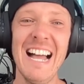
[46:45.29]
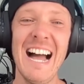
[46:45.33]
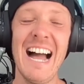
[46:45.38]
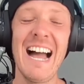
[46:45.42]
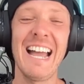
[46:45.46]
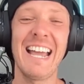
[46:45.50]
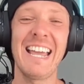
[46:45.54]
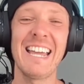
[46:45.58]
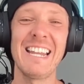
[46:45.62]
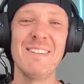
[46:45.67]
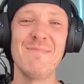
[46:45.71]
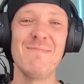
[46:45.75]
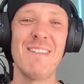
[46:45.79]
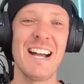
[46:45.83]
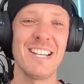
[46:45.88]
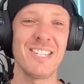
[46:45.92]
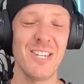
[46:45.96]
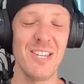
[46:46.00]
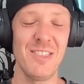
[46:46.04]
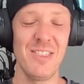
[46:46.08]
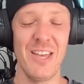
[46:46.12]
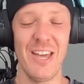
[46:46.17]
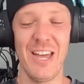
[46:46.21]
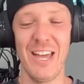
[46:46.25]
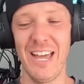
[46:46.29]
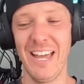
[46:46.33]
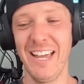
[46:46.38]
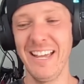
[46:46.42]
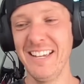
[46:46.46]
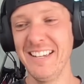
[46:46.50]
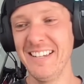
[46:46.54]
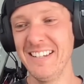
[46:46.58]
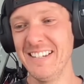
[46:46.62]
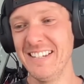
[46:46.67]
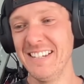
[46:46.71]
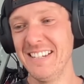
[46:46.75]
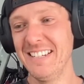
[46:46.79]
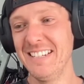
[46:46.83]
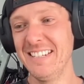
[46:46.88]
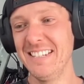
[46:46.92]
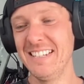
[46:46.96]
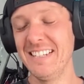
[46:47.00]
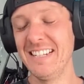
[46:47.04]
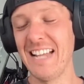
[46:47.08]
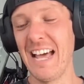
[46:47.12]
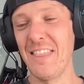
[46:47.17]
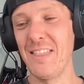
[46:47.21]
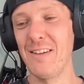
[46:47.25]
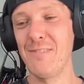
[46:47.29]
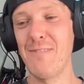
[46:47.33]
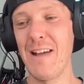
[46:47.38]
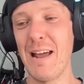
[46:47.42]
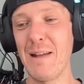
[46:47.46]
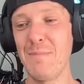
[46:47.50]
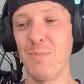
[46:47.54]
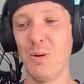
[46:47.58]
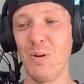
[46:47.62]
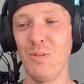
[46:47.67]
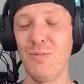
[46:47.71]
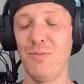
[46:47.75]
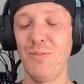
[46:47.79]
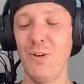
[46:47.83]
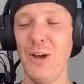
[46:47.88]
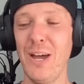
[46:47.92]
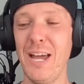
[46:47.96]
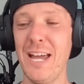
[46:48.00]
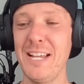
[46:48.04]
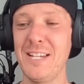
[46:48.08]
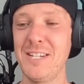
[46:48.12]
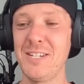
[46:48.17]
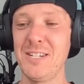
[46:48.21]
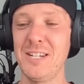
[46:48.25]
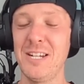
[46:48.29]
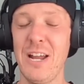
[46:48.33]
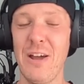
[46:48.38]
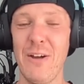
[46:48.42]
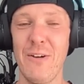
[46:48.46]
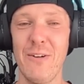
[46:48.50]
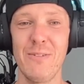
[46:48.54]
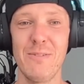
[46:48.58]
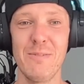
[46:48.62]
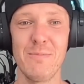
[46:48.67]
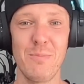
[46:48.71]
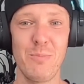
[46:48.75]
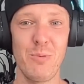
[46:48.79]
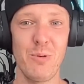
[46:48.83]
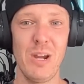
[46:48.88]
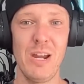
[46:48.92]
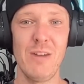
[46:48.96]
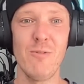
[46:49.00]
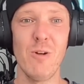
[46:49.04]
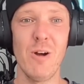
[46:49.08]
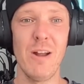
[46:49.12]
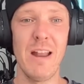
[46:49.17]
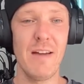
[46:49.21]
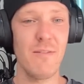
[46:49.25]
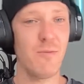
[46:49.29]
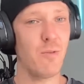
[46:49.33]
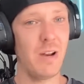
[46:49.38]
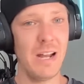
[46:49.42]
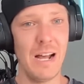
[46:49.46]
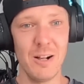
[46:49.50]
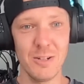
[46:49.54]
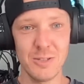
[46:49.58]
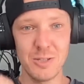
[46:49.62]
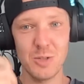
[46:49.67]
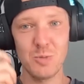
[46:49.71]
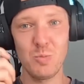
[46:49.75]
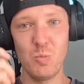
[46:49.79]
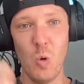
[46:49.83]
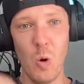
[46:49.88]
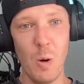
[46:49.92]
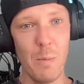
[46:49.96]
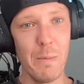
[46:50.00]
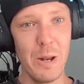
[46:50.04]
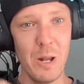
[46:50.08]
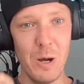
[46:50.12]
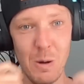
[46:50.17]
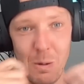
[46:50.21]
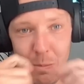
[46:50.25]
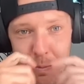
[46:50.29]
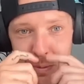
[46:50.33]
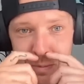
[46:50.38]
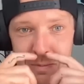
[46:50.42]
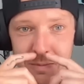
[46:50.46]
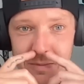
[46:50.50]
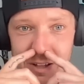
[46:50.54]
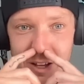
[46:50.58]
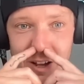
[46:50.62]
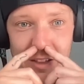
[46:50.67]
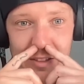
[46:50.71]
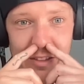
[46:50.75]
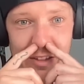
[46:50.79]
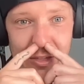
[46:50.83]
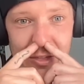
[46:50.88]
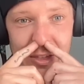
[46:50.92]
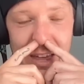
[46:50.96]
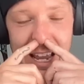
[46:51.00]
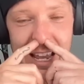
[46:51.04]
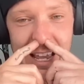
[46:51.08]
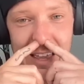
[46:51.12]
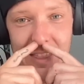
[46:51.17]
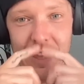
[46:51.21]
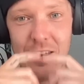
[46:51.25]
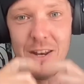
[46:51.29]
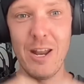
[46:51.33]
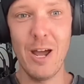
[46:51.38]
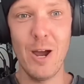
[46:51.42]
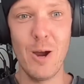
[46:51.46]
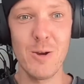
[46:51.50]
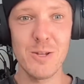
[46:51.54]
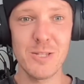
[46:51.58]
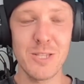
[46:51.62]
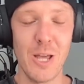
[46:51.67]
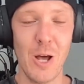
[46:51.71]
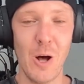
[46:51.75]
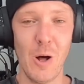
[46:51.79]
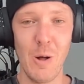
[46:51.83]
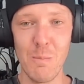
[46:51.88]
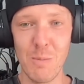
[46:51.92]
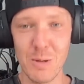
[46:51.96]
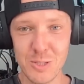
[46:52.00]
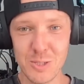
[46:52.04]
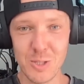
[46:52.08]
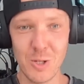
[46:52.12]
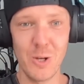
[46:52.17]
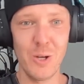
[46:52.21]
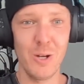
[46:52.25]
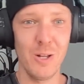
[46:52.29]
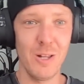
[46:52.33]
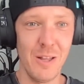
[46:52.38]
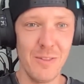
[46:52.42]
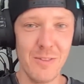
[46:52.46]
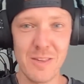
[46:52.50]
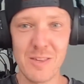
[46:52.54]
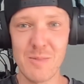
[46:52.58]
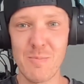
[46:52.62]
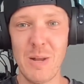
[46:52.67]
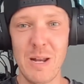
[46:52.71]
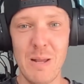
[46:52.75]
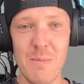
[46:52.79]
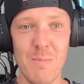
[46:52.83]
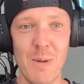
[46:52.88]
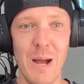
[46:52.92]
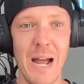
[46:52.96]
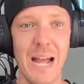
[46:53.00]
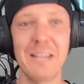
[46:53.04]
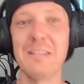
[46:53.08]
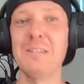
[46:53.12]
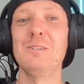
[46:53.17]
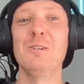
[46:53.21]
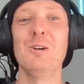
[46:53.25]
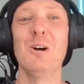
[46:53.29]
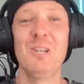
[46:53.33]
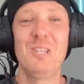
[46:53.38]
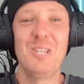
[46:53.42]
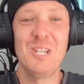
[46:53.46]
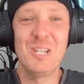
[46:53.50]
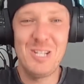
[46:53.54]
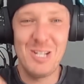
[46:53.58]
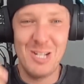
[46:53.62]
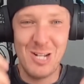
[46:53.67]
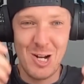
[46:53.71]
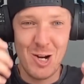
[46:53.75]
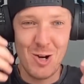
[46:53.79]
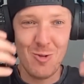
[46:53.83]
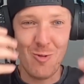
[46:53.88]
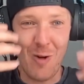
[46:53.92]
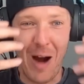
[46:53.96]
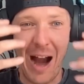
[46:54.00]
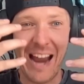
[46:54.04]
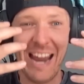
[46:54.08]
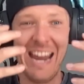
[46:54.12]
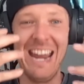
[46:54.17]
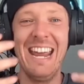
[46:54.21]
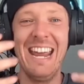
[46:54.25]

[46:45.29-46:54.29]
I can imagine the Red Bull footage, pre-run, everyone else is warming up. They got the thing in the nose, the Albus oil on the spinning bike, and you're just crying.